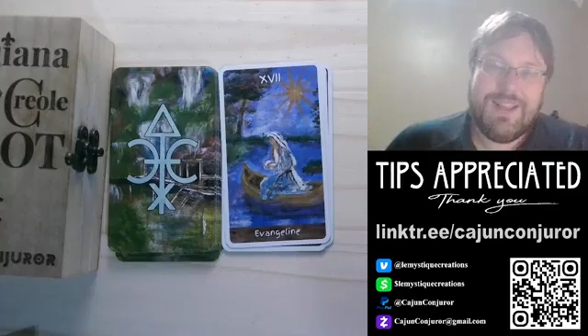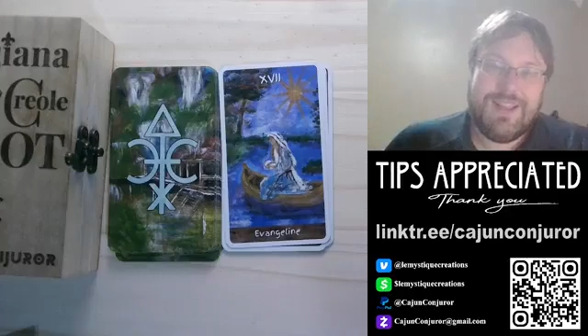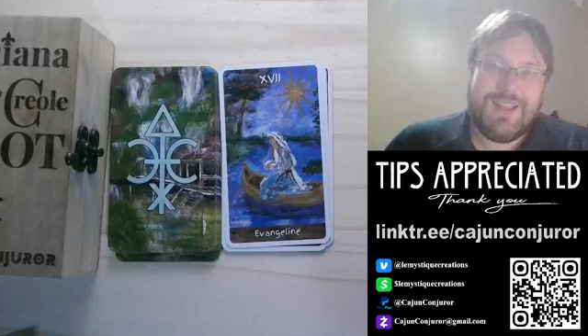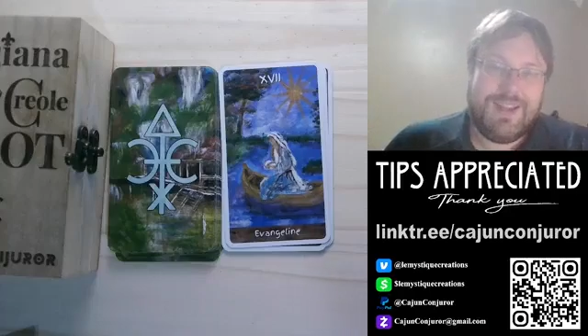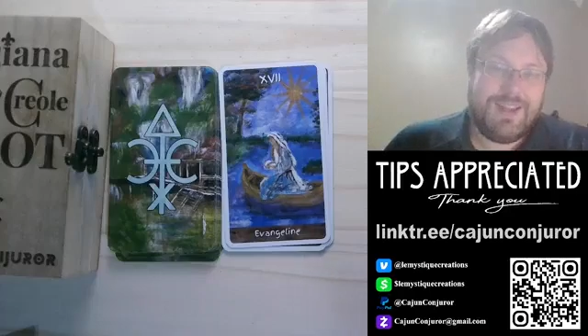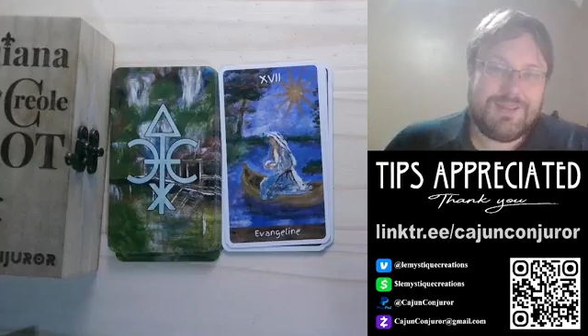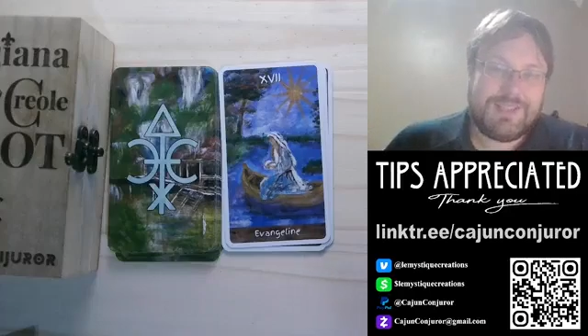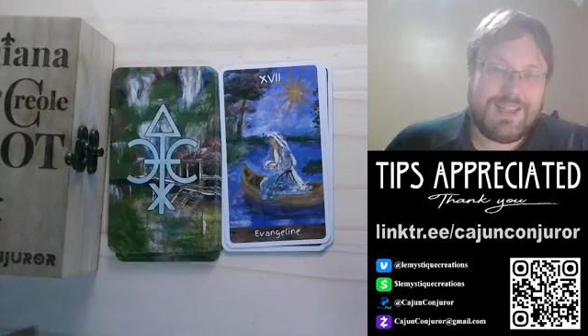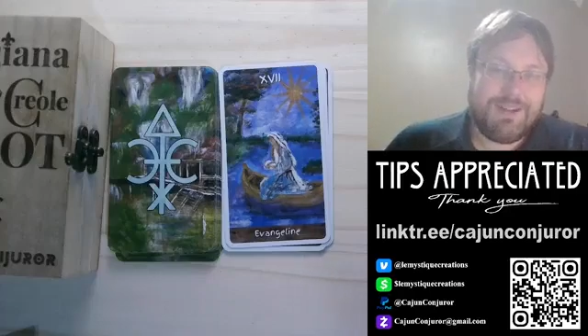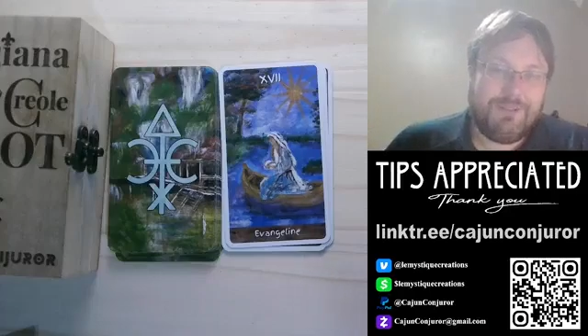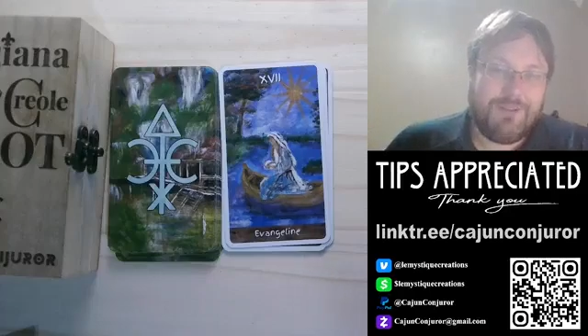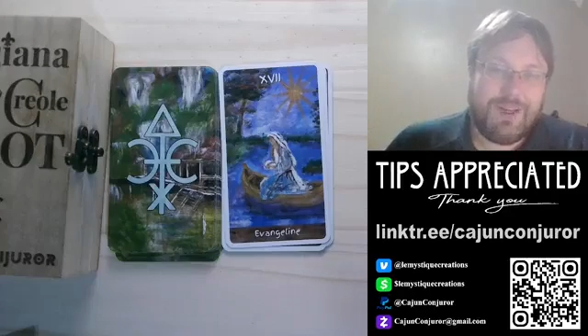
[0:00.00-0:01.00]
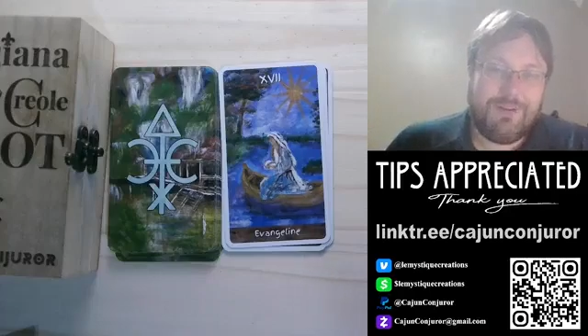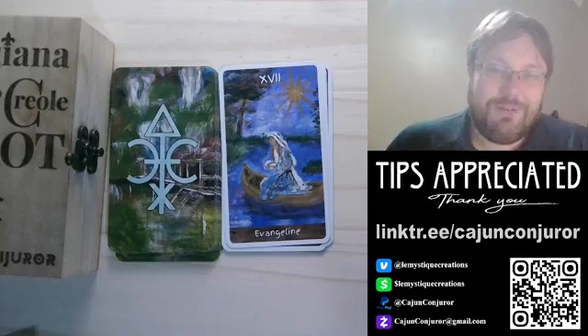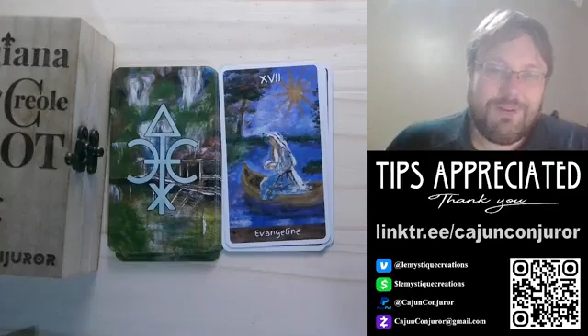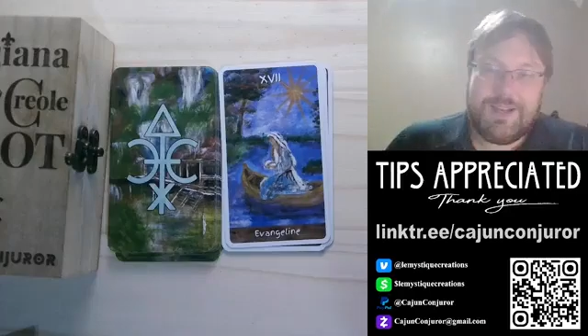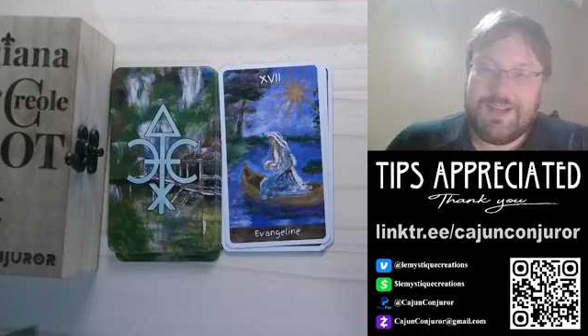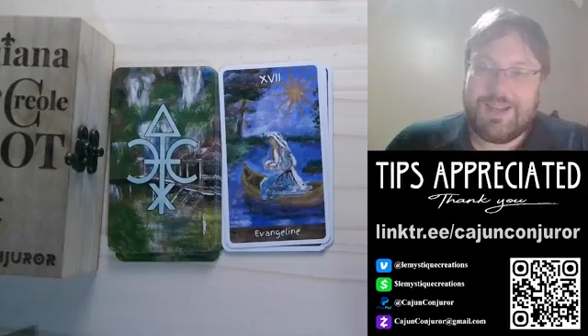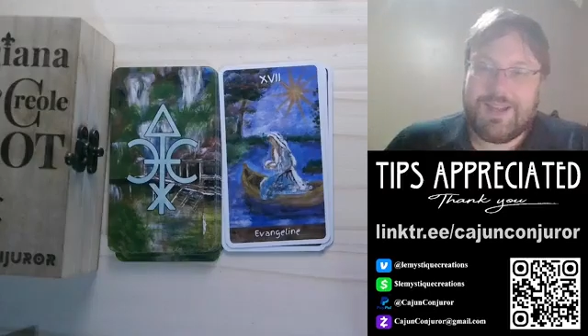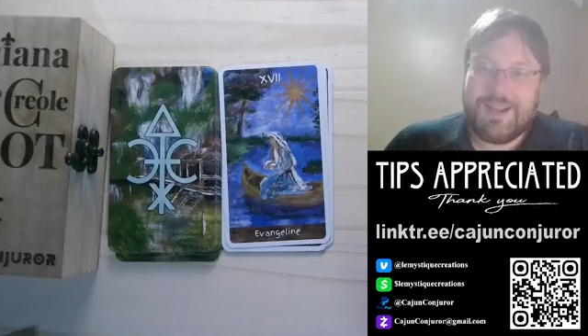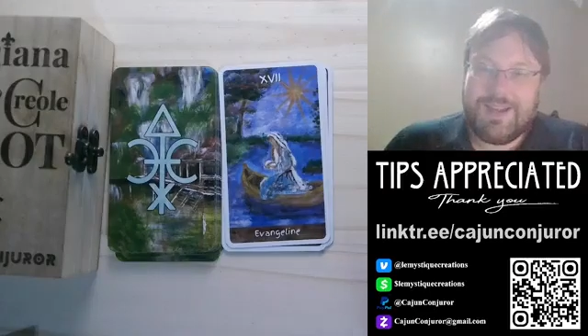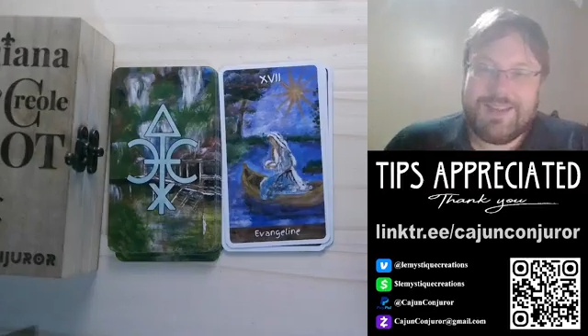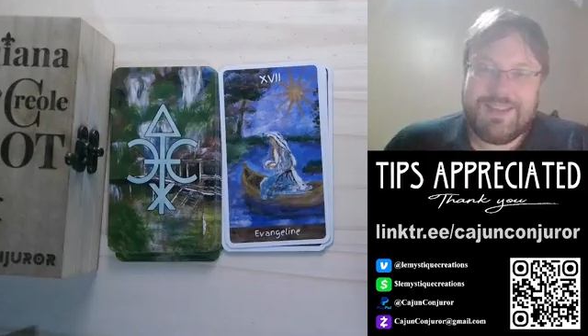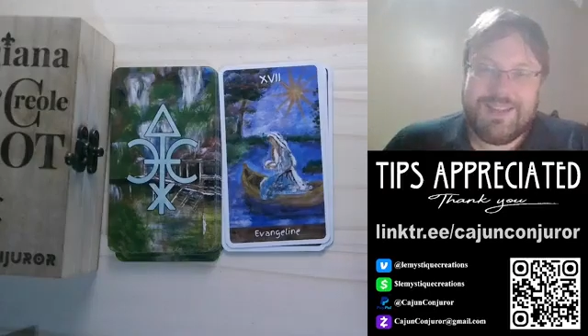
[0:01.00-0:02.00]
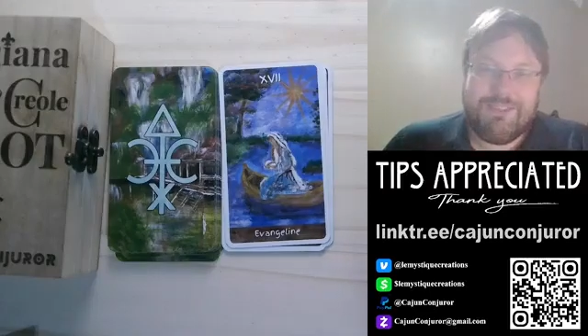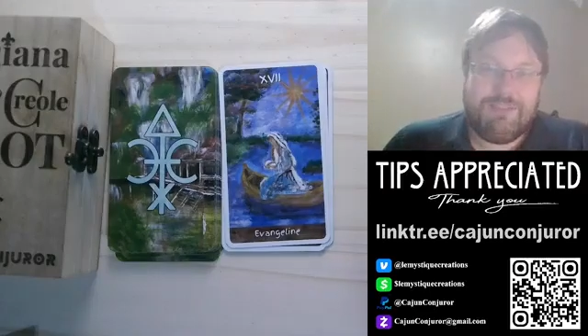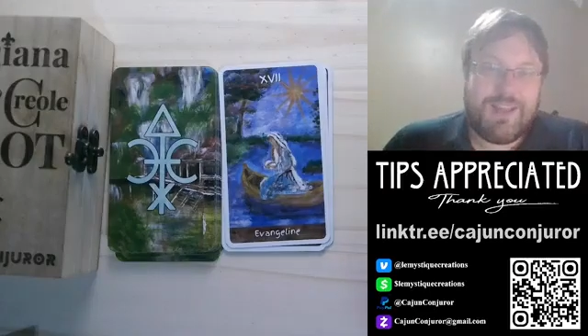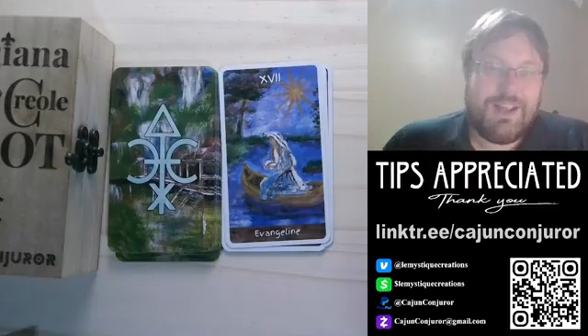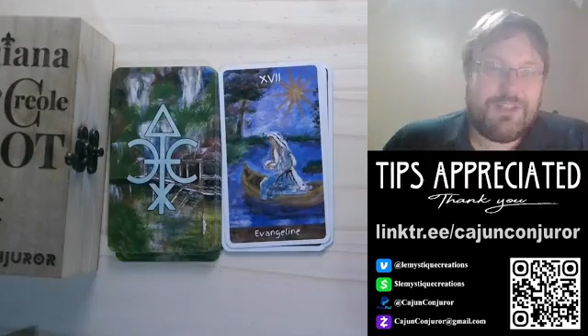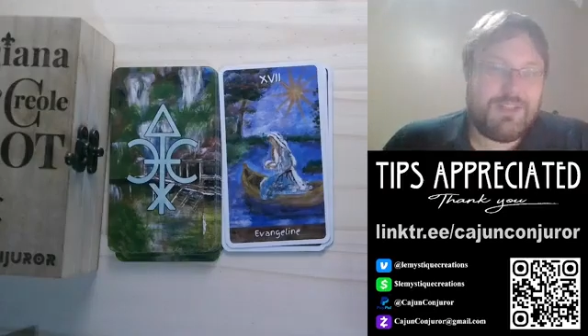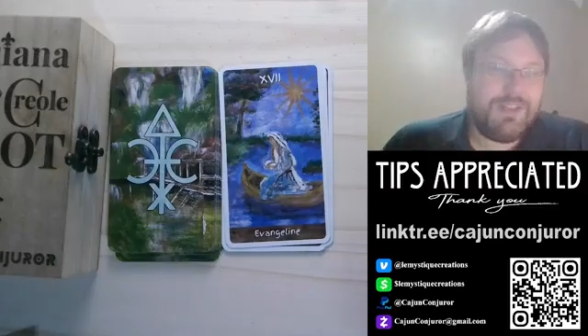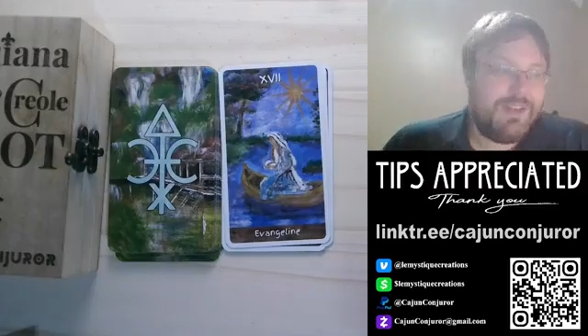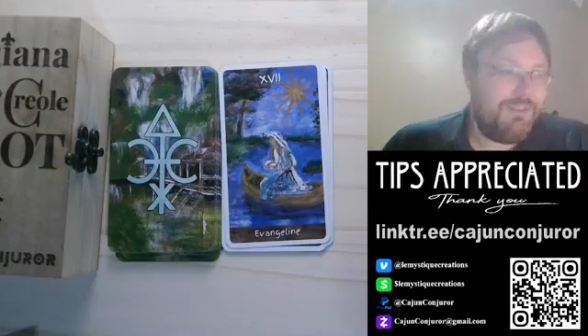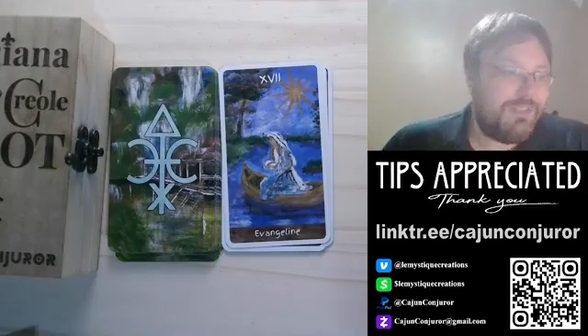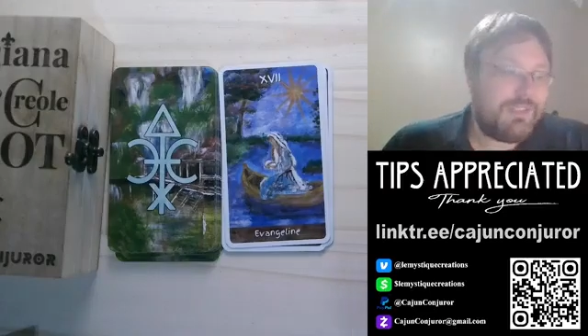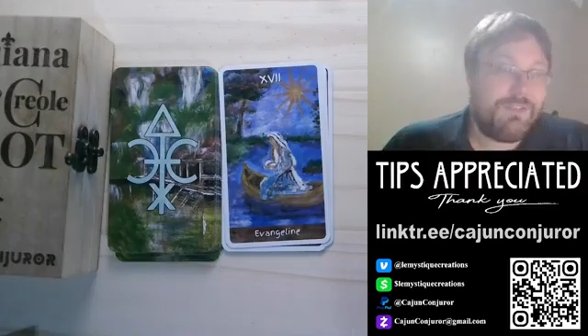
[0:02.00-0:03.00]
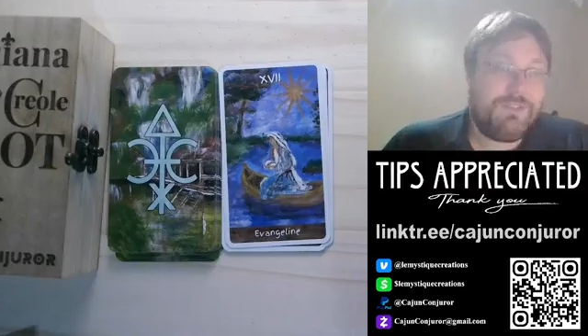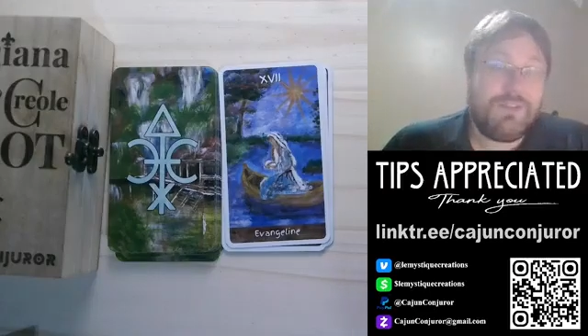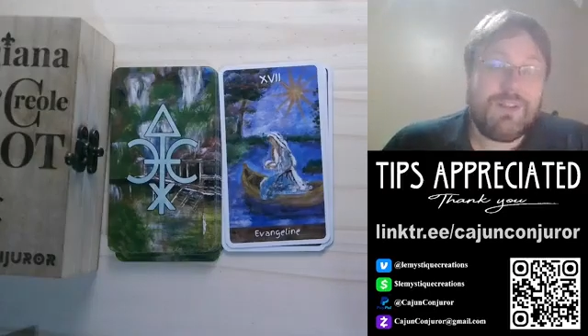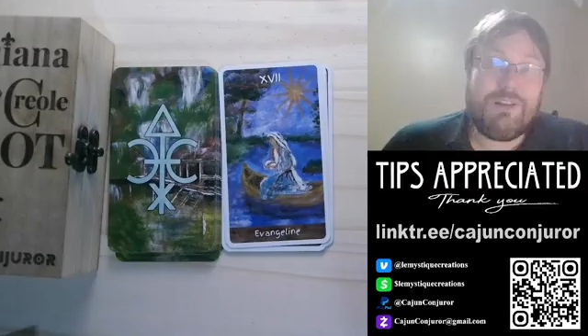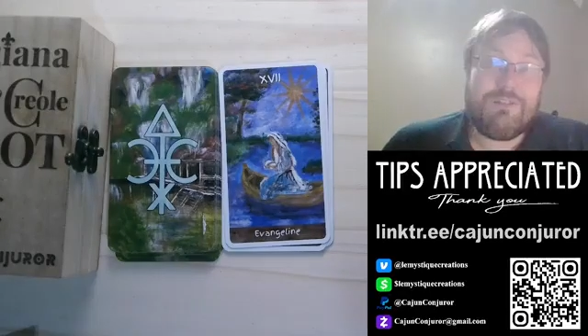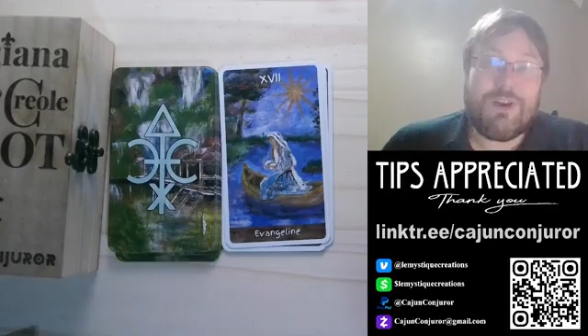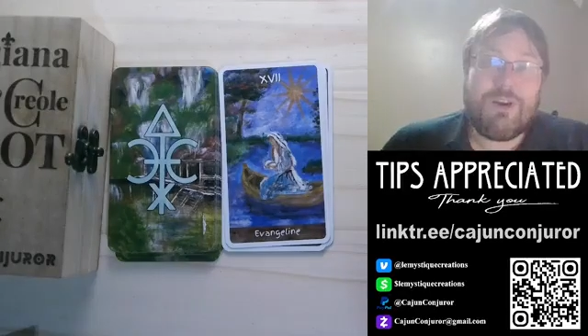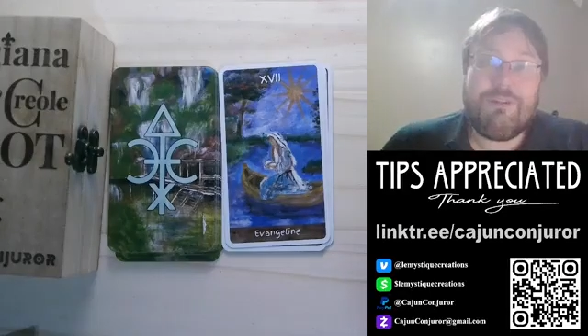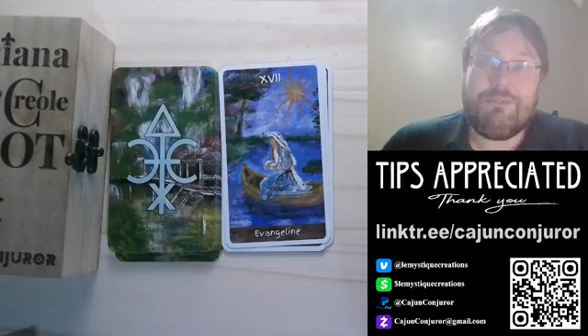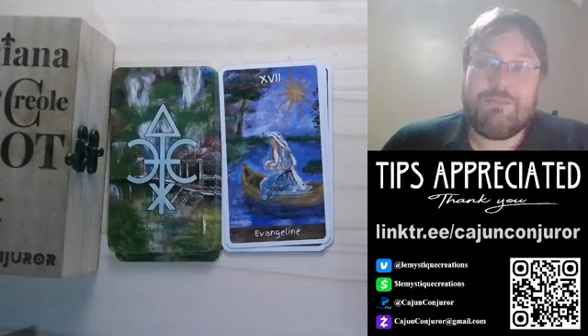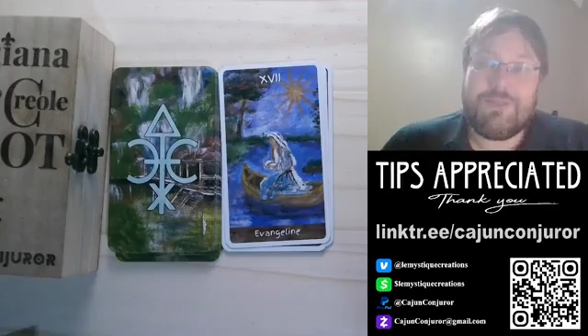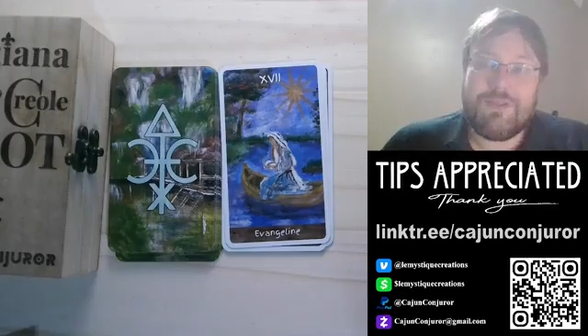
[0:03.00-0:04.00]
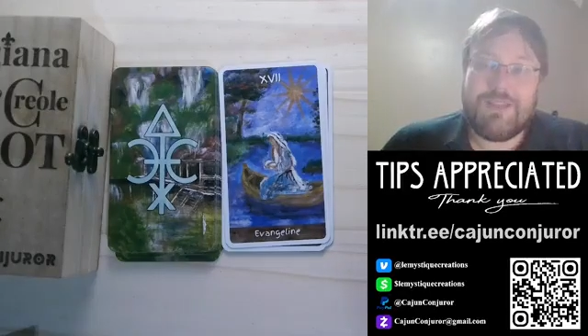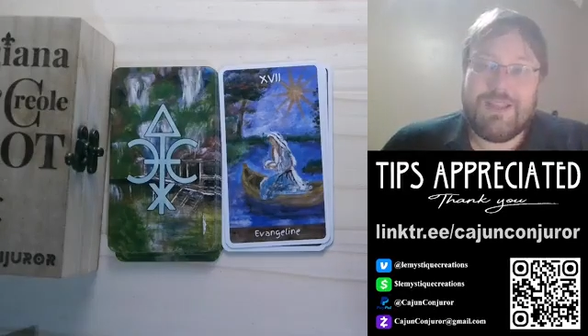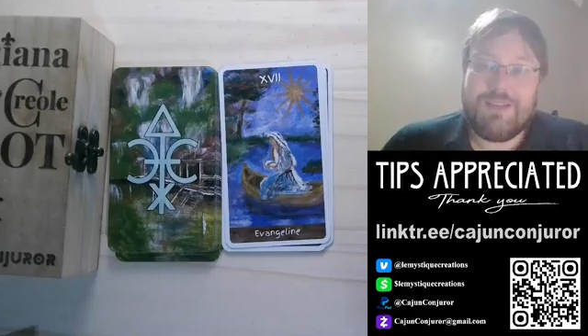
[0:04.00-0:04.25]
And I was like, why wouldn't I? Evangeline was full of hope in